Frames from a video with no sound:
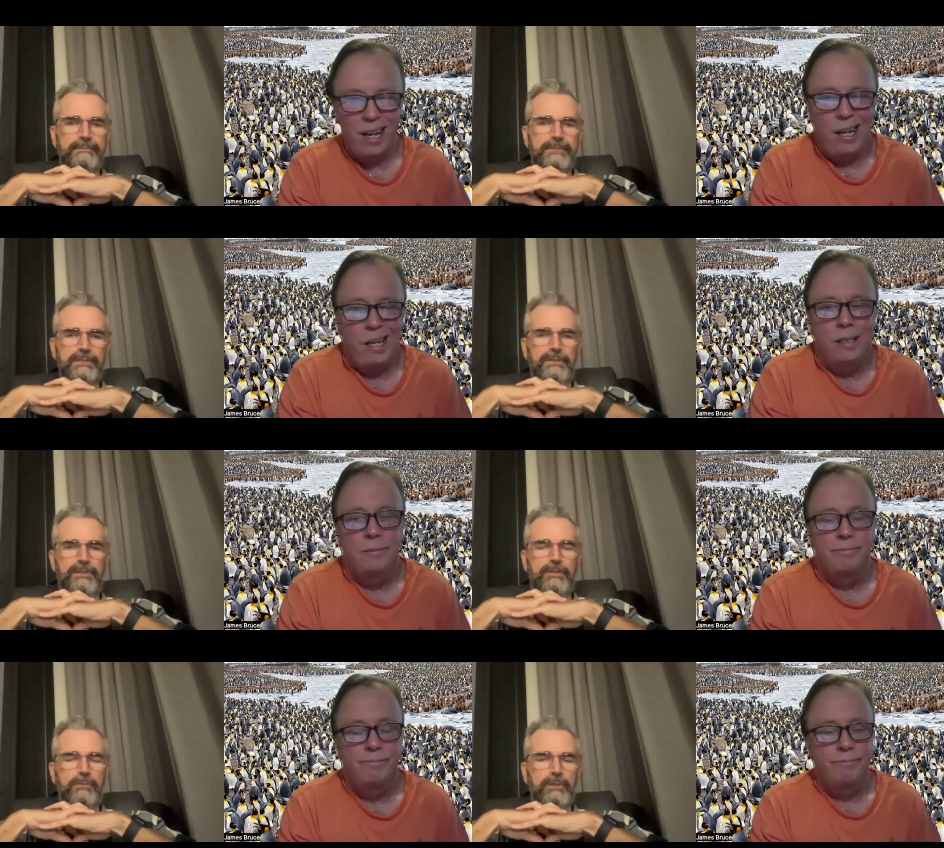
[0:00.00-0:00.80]
Speaker 1: is a
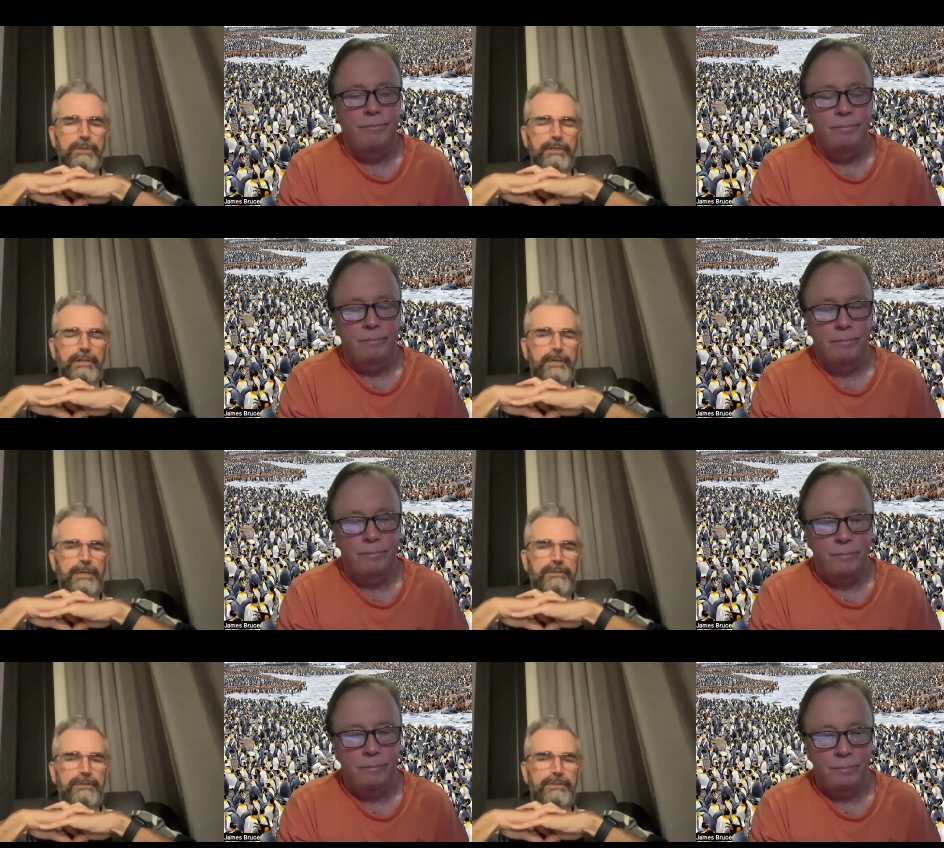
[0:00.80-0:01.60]
thing we're learning
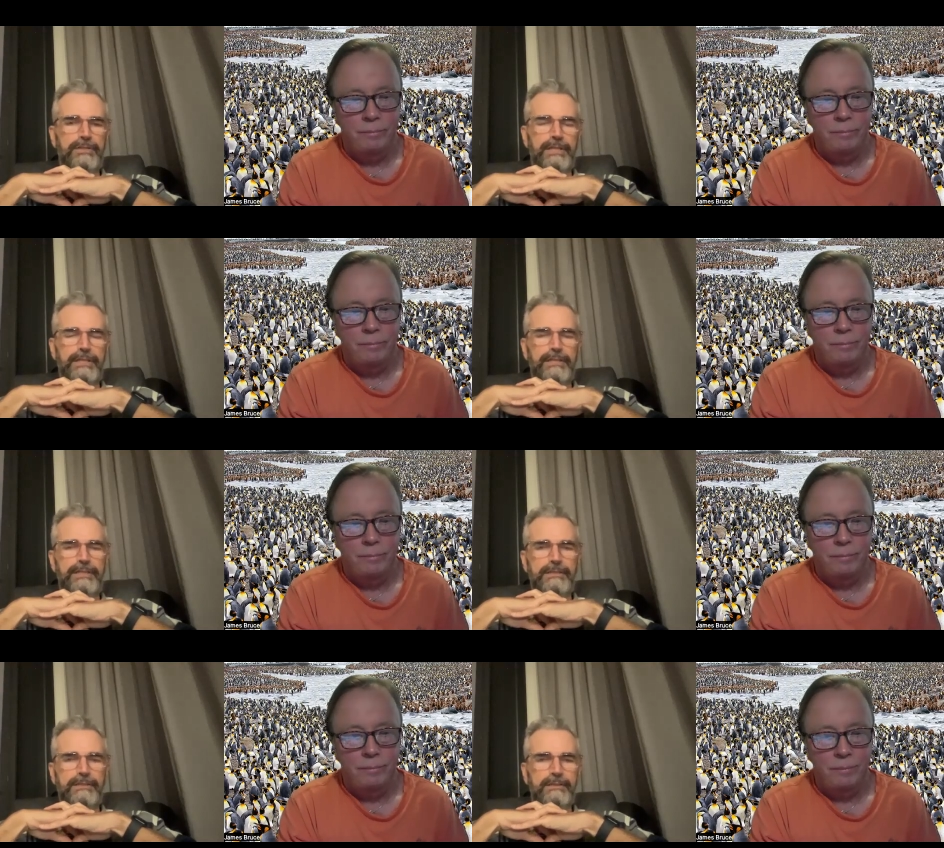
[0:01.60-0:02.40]
about our society.
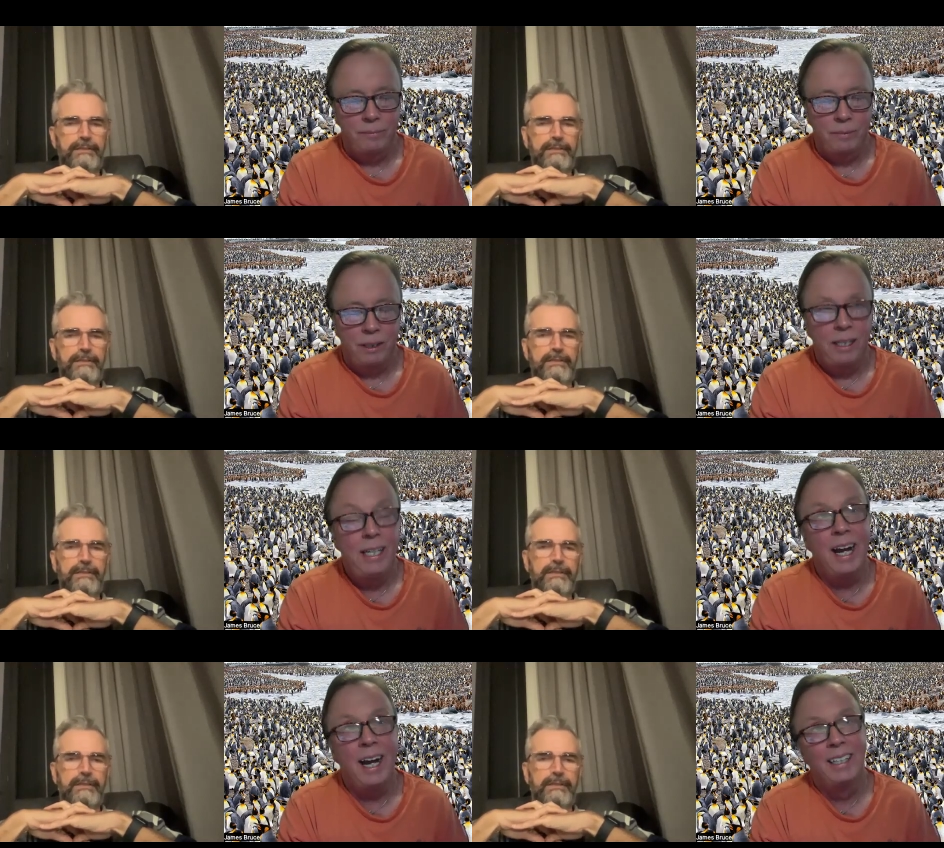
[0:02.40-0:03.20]

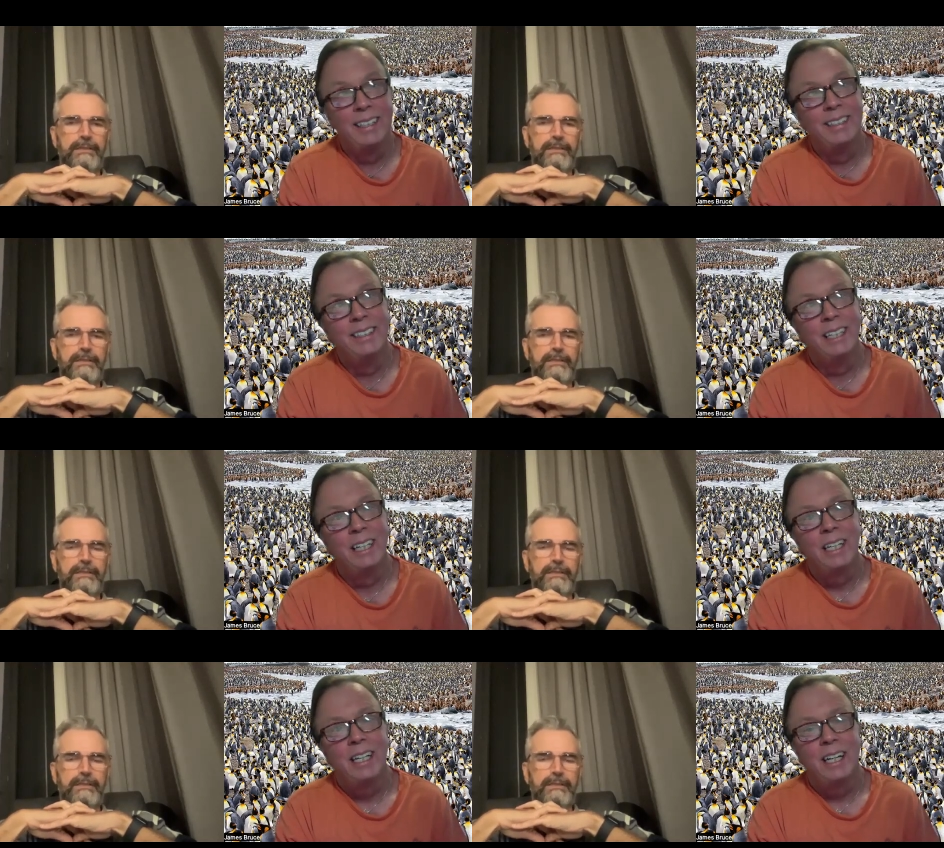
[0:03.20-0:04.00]
Yeah.
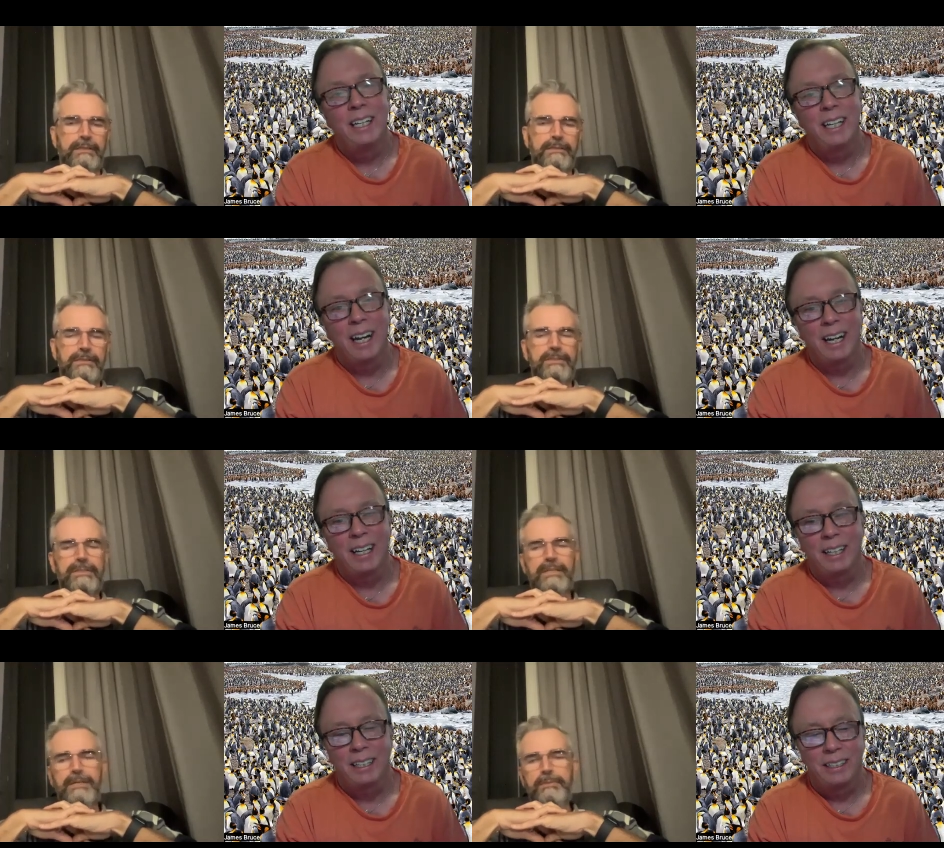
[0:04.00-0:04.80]
Yeah.
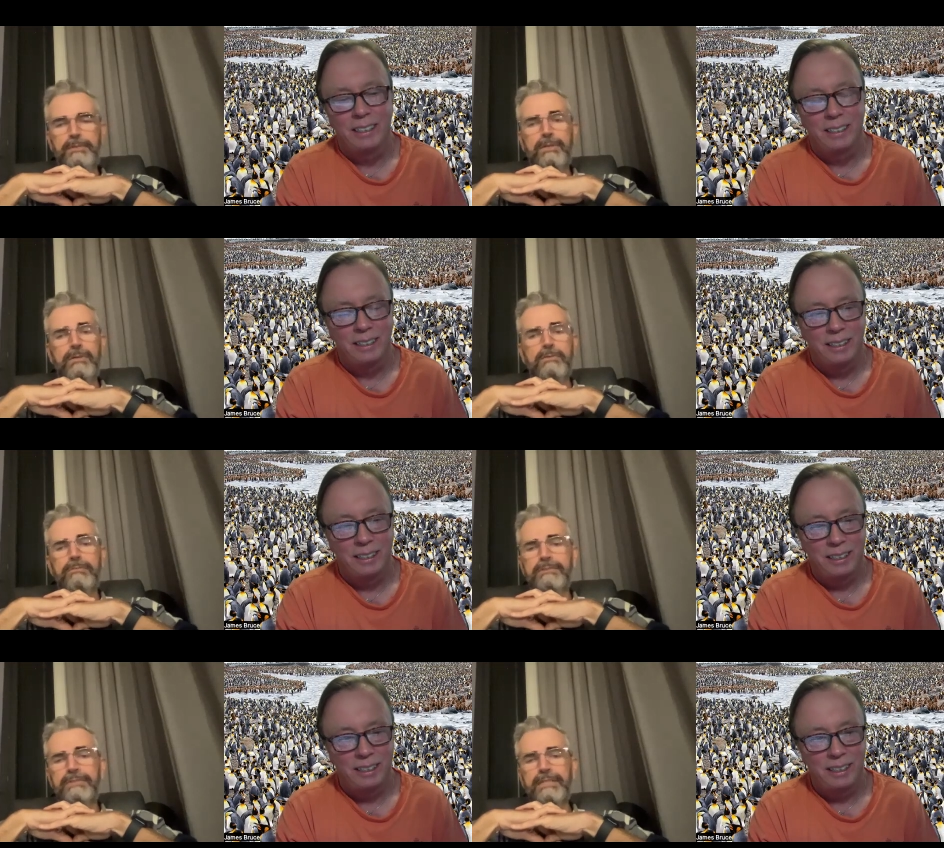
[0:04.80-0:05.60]
Just
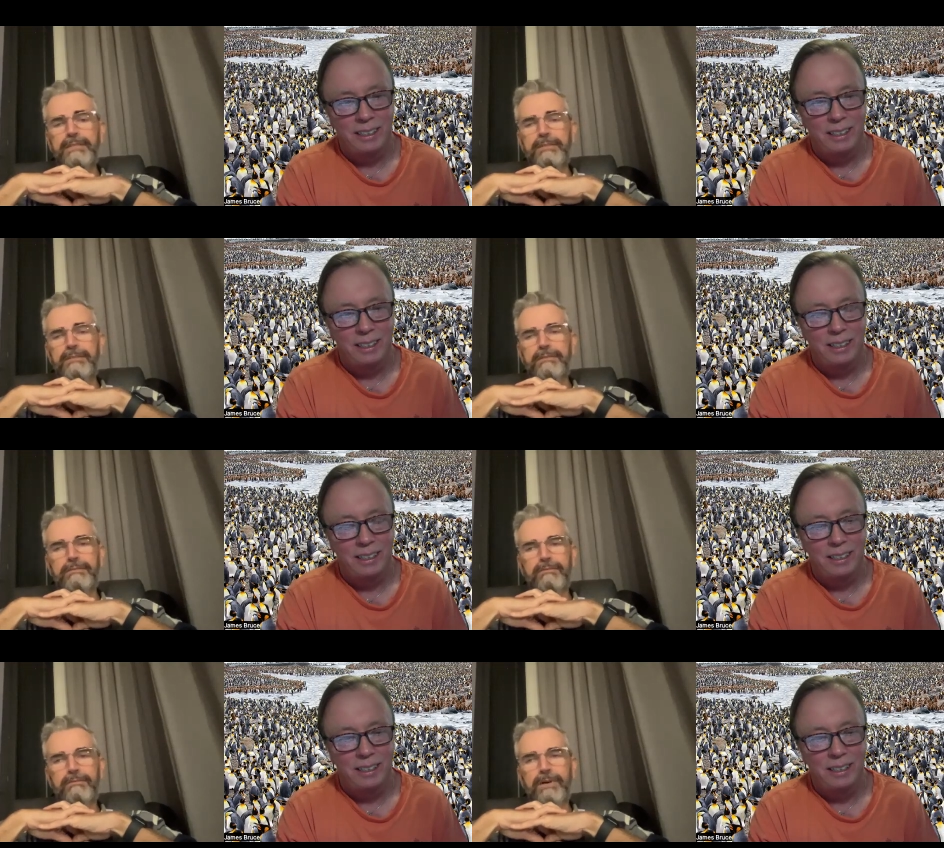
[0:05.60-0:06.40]
Whoa. Take a
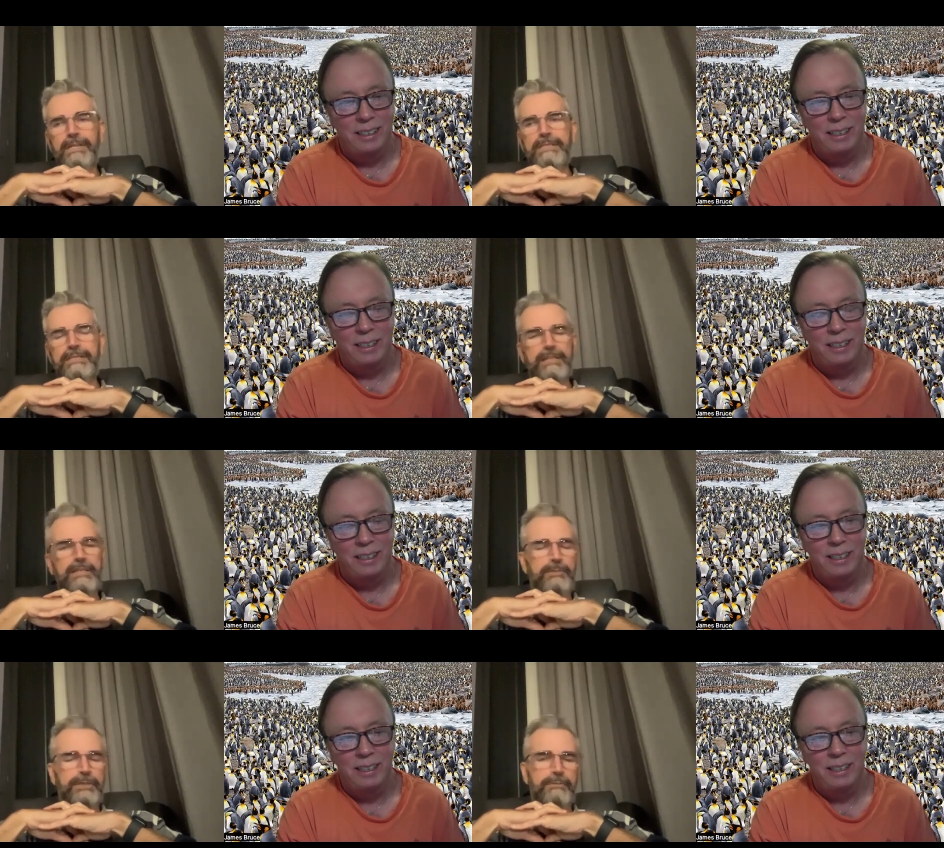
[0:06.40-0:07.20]
why doesn't
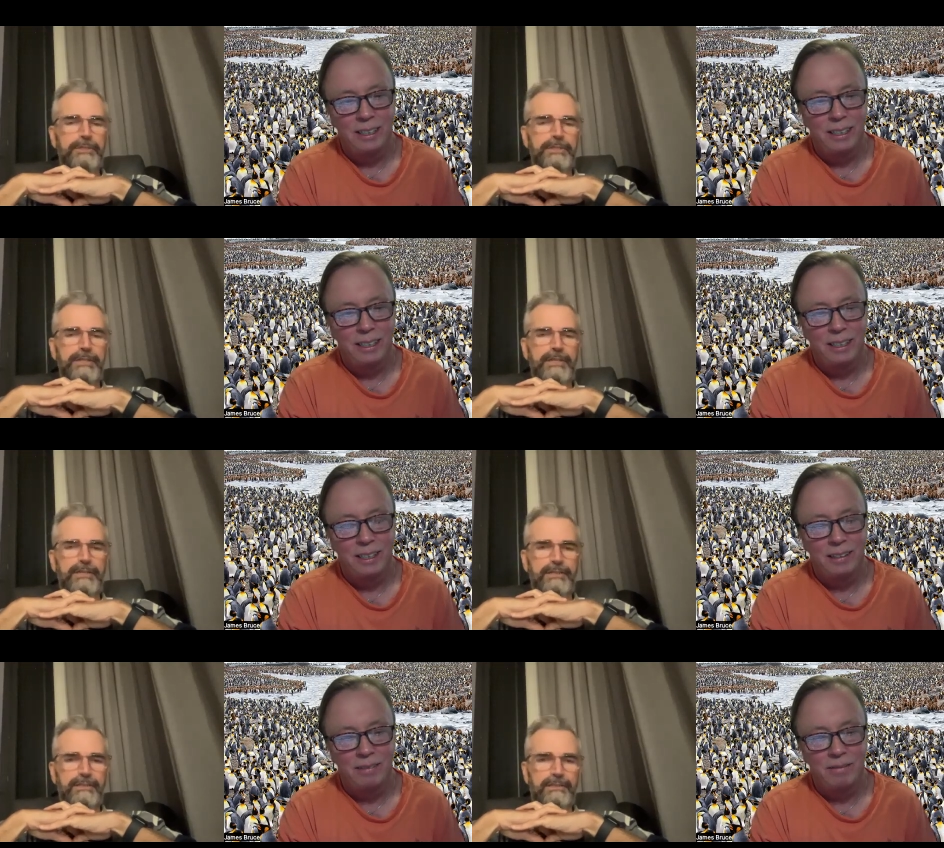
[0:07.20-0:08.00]
anybody
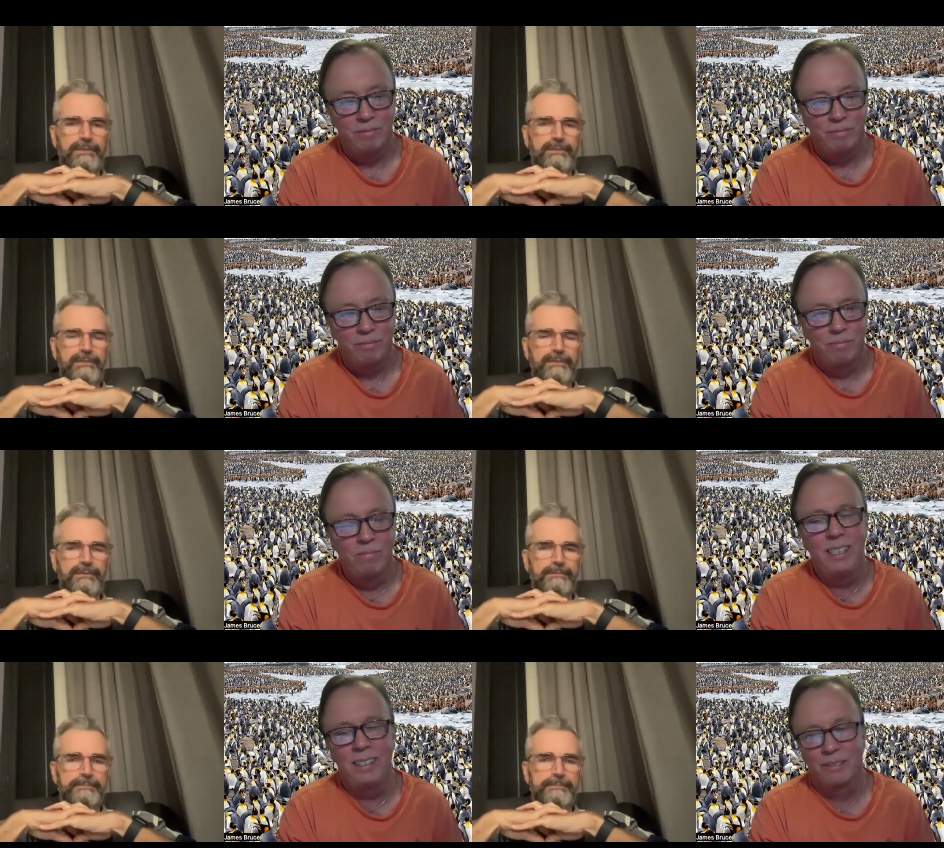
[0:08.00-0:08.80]
retire?
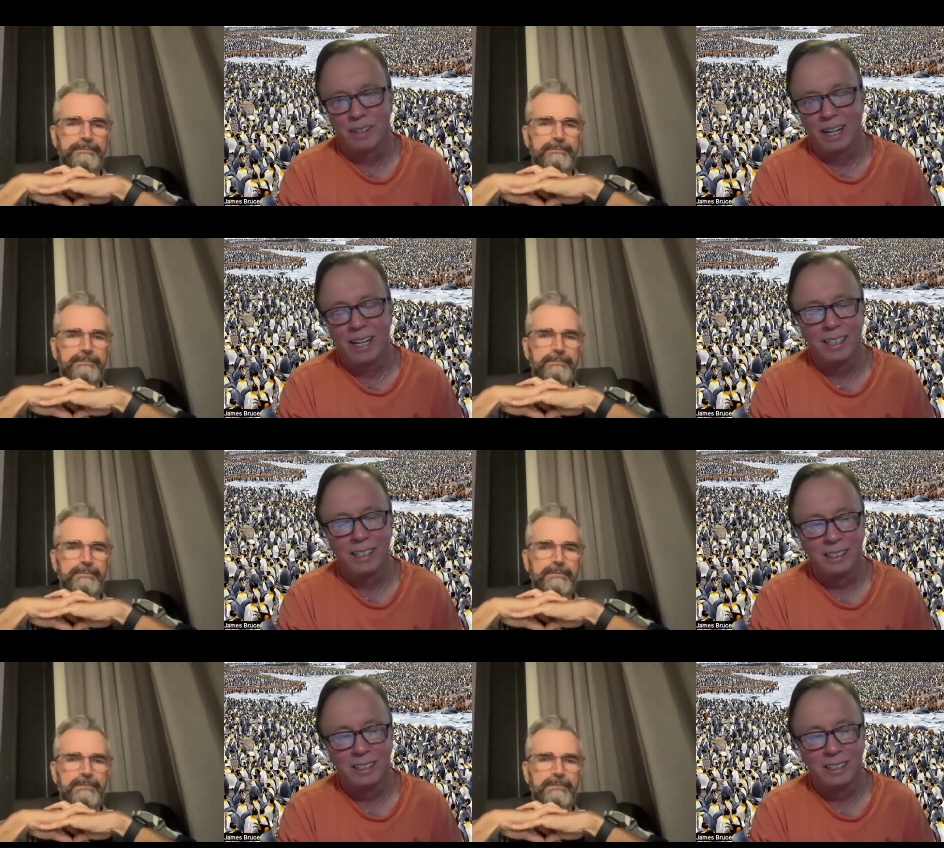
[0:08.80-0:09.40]
right.